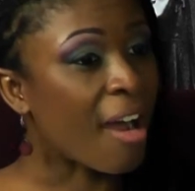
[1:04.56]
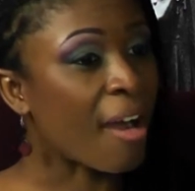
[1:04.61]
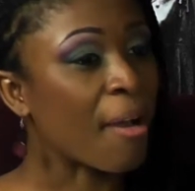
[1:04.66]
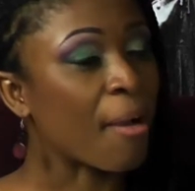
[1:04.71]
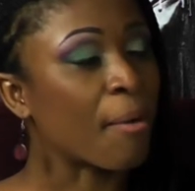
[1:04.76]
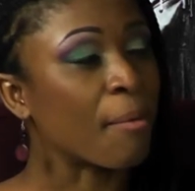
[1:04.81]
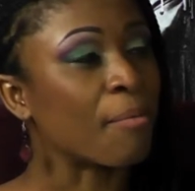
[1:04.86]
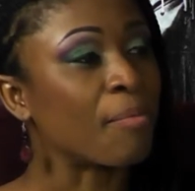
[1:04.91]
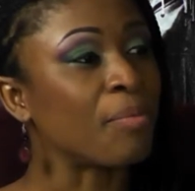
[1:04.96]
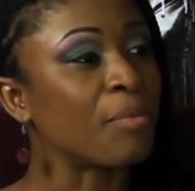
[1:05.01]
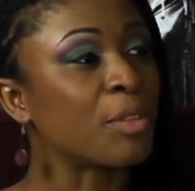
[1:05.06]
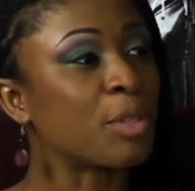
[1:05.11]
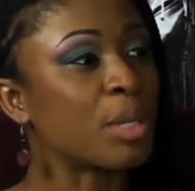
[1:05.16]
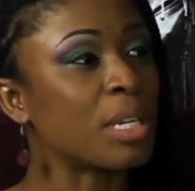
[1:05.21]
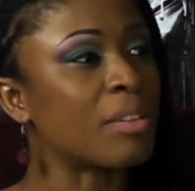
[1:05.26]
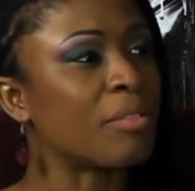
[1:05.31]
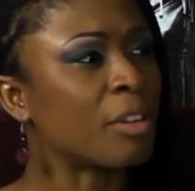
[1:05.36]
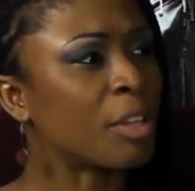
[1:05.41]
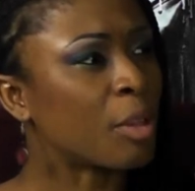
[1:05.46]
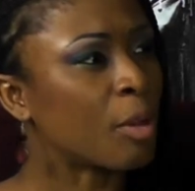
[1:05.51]
um,
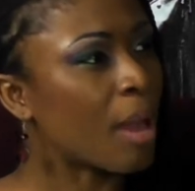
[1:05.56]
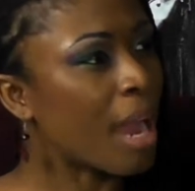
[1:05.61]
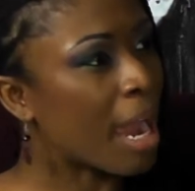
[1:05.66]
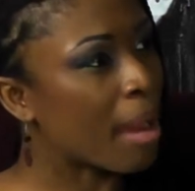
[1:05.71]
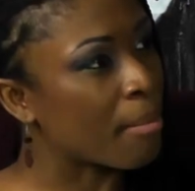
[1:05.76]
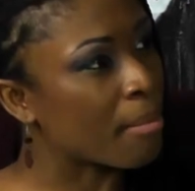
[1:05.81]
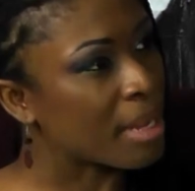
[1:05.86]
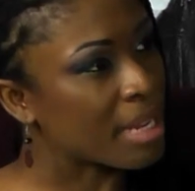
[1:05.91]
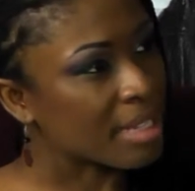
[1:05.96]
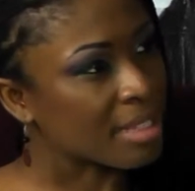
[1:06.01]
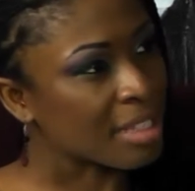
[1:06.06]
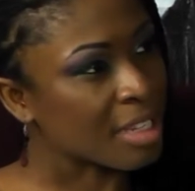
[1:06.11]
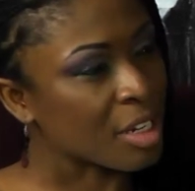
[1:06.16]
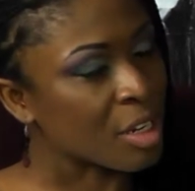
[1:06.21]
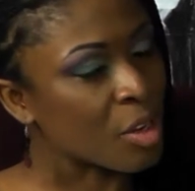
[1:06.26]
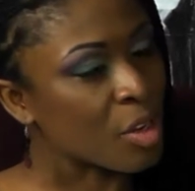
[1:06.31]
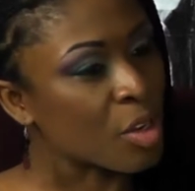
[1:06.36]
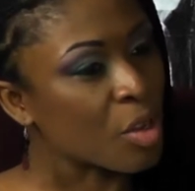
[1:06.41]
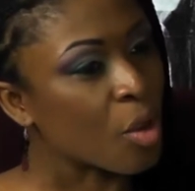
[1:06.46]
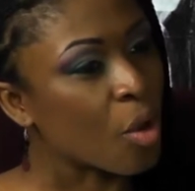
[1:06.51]
so even though I'm
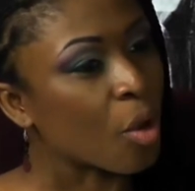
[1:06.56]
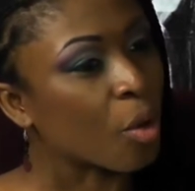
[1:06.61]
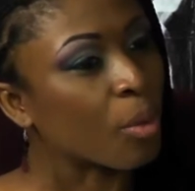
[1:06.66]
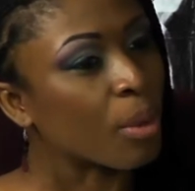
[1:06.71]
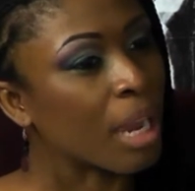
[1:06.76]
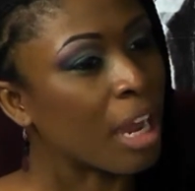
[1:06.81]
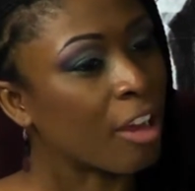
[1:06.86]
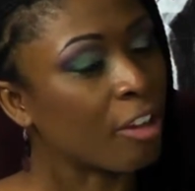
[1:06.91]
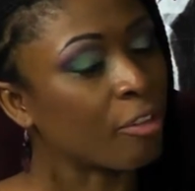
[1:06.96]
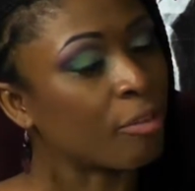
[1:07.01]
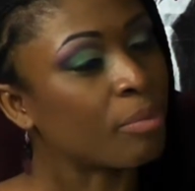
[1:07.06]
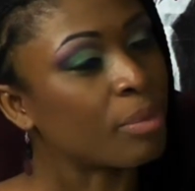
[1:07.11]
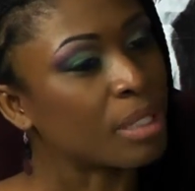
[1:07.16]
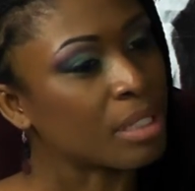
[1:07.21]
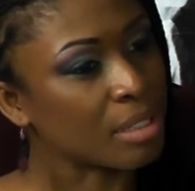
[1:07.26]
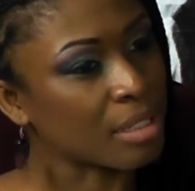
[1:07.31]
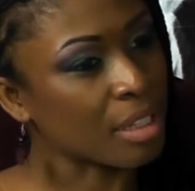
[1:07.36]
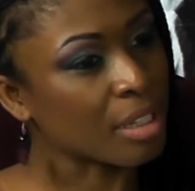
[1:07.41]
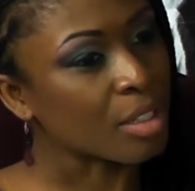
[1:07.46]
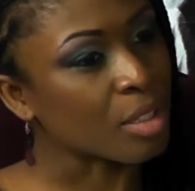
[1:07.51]
based in New York, we have
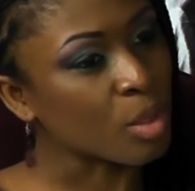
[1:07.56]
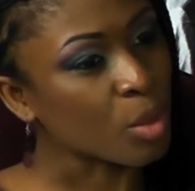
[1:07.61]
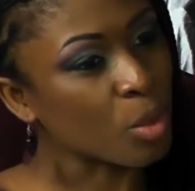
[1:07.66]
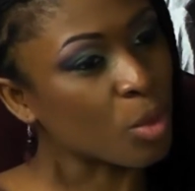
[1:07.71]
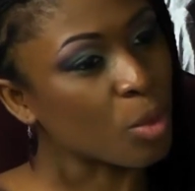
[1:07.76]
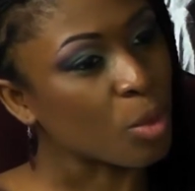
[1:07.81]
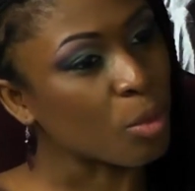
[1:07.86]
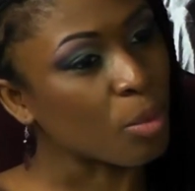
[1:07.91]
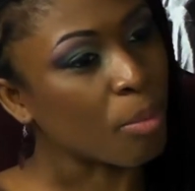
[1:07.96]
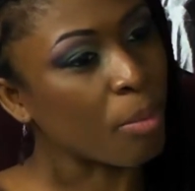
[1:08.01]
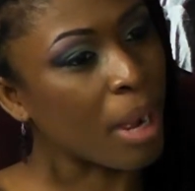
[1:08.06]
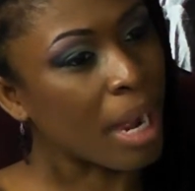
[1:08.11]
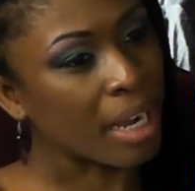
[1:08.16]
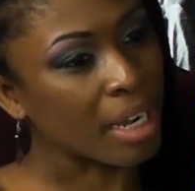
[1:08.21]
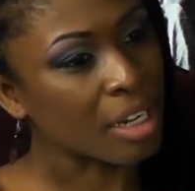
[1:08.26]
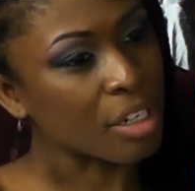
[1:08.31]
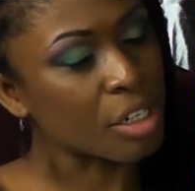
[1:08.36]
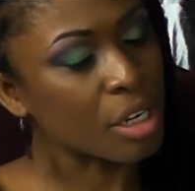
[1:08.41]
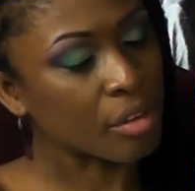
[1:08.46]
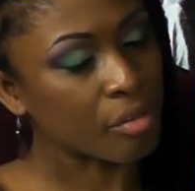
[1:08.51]
persons who
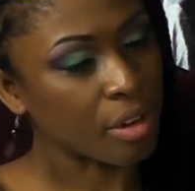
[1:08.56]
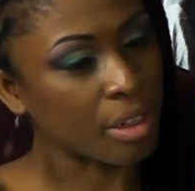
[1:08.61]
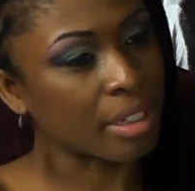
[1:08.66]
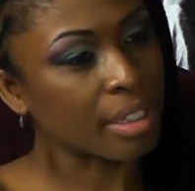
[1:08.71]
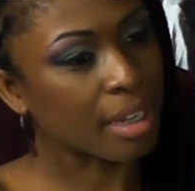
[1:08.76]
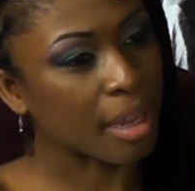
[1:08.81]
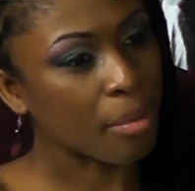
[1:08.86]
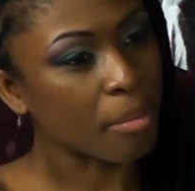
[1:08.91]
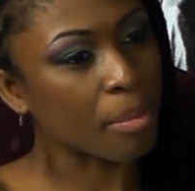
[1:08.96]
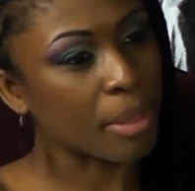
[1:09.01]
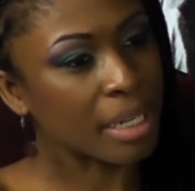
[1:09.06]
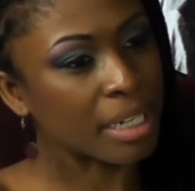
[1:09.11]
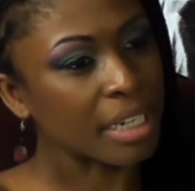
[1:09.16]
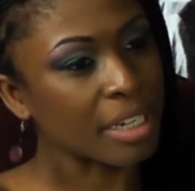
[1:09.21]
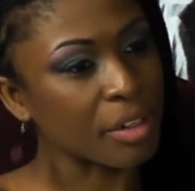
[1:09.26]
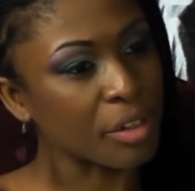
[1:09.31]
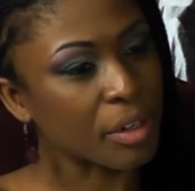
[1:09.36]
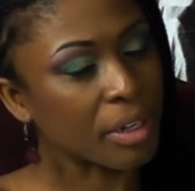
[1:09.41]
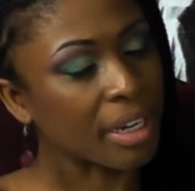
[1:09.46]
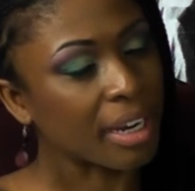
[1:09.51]
manage and run the
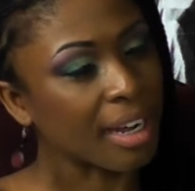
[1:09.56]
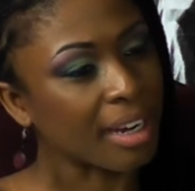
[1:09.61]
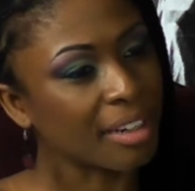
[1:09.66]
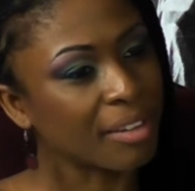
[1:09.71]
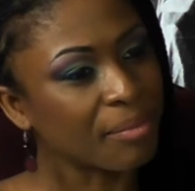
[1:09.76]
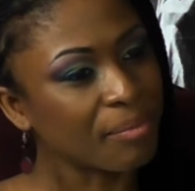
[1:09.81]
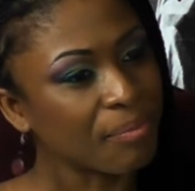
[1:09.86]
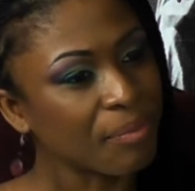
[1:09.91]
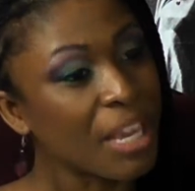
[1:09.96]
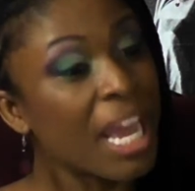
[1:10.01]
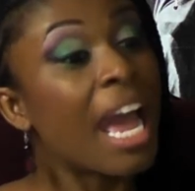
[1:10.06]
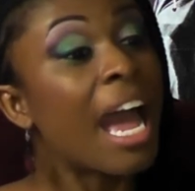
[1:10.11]
company in Trinidad.